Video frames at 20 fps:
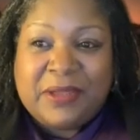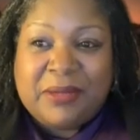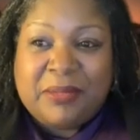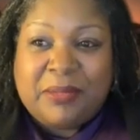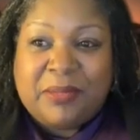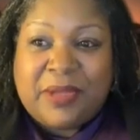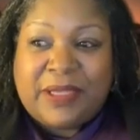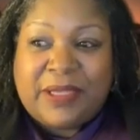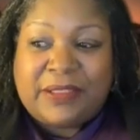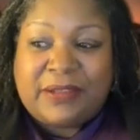
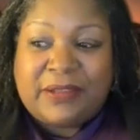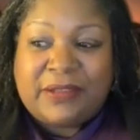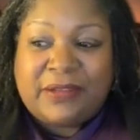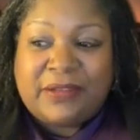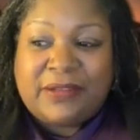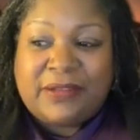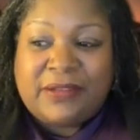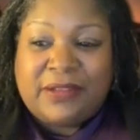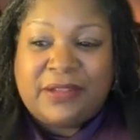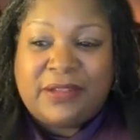But
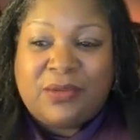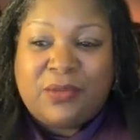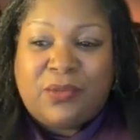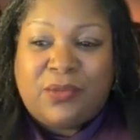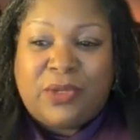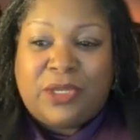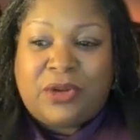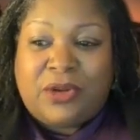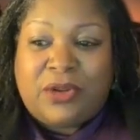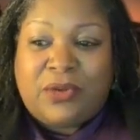
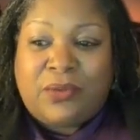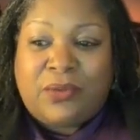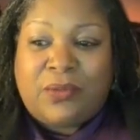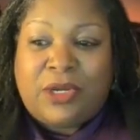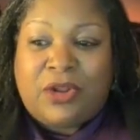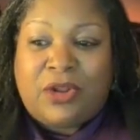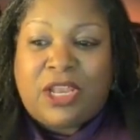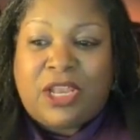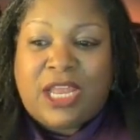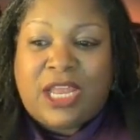we
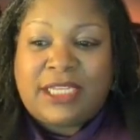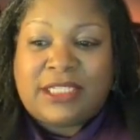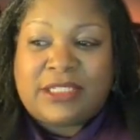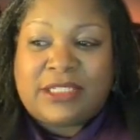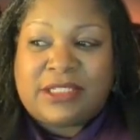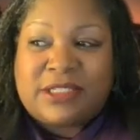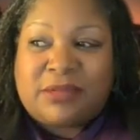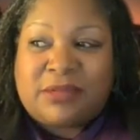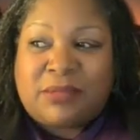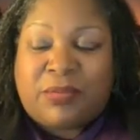don't like
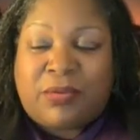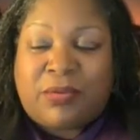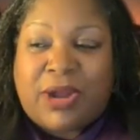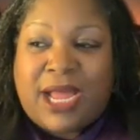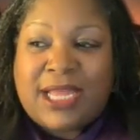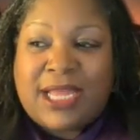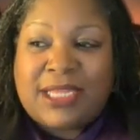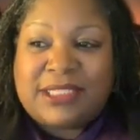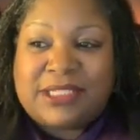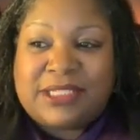the
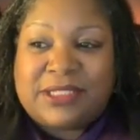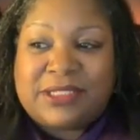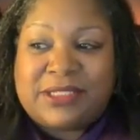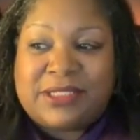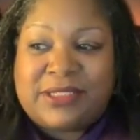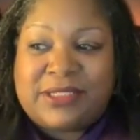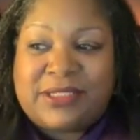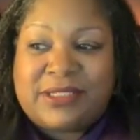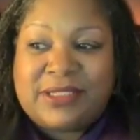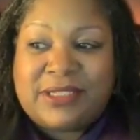
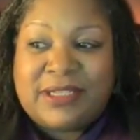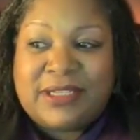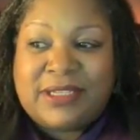surprises,